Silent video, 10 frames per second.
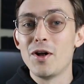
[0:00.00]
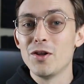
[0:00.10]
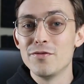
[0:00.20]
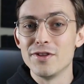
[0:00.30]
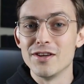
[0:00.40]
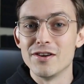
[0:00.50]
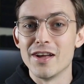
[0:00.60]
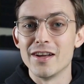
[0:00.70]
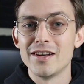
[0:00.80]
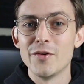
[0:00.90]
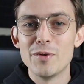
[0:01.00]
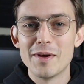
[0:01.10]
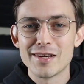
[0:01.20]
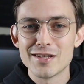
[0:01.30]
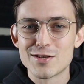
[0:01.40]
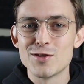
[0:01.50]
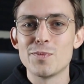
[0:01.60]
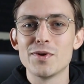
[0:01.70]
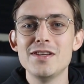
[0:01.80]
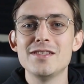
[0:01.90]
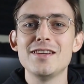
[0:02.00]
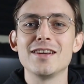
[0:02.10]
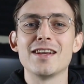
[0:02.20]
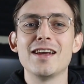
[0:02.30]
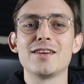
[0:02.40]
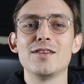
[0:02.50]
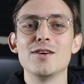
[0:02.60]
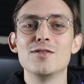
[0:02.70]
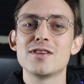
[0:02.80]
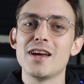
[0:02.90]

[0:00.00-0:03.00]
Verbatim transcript: all over the internet, and we make it super easy to connect to those